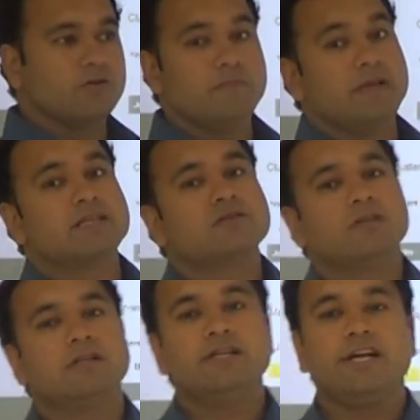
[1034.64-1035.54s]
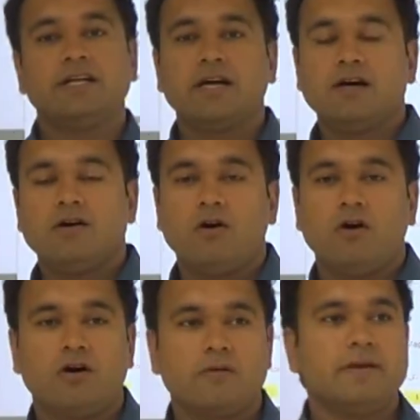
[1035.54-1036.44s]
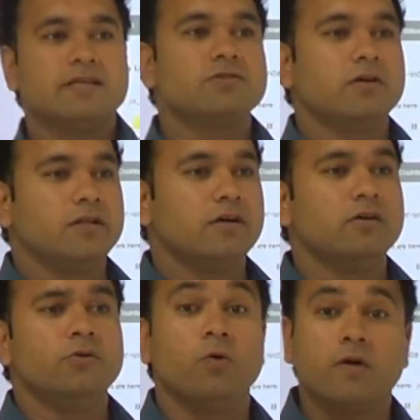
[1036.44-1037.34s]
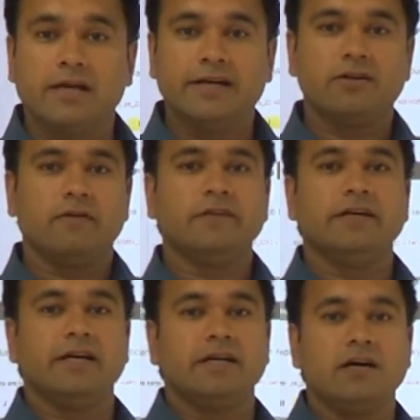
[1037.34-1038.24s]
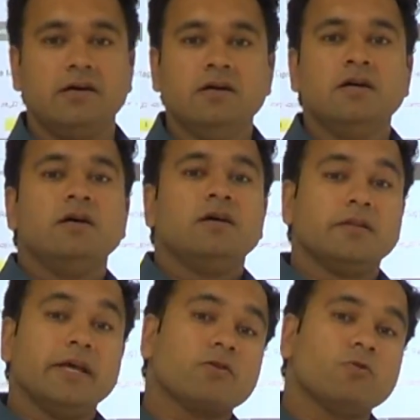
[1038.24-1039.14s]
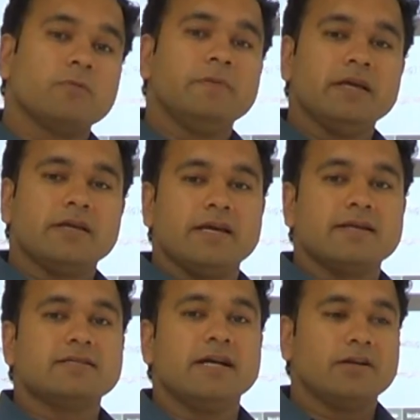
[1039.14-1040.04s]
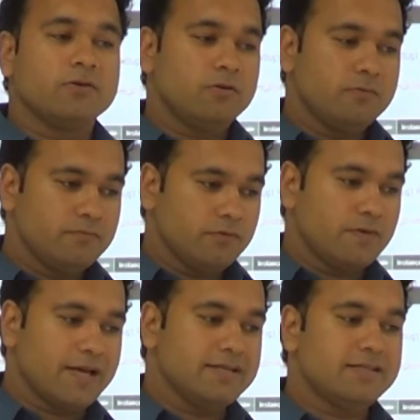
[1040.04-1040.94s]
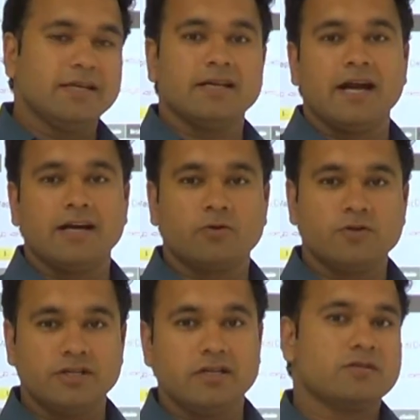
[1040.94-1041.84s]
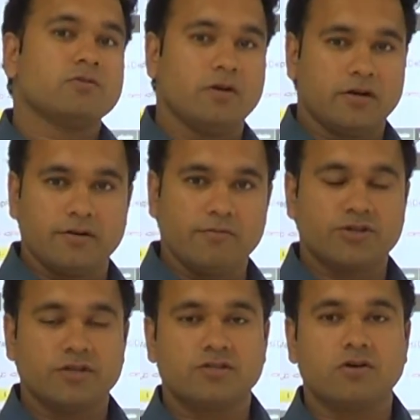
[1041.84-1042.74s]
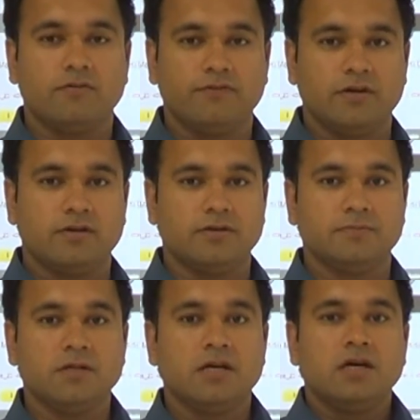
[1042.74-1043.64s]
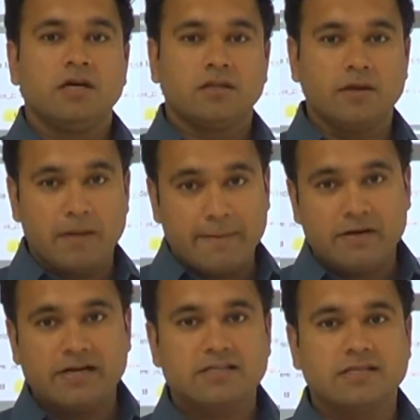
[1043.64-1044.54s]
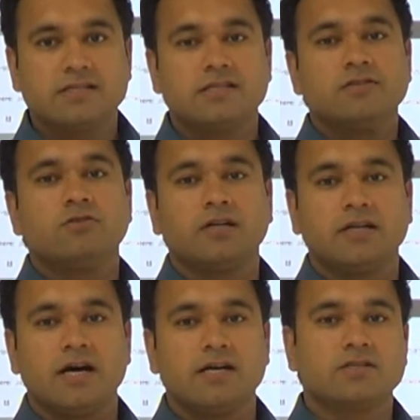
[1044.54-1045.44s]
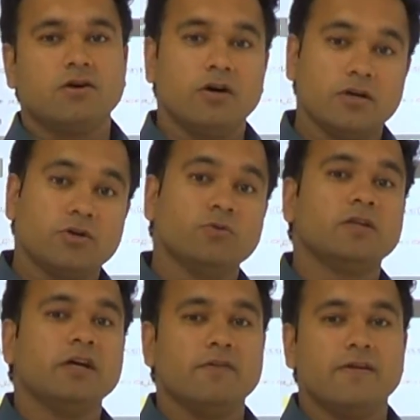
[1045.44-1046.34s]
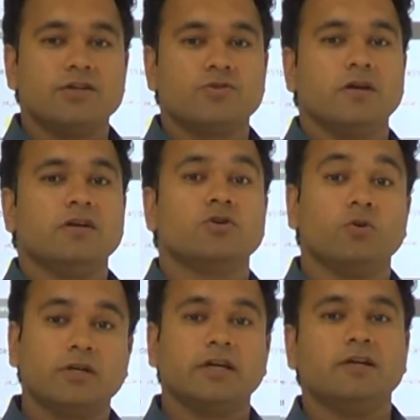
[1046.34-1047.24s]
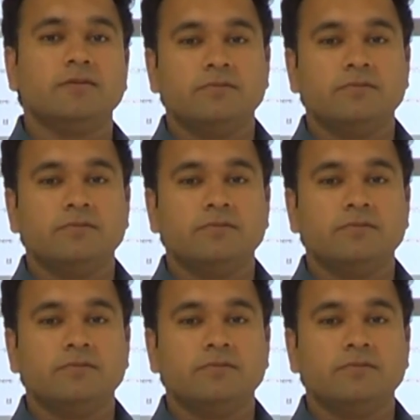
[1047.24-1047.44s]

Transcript: based on the data or based on the locality of the data, there could be case that you can see a heterogeneous contributions of the mapper instances or tasks onto the eventual total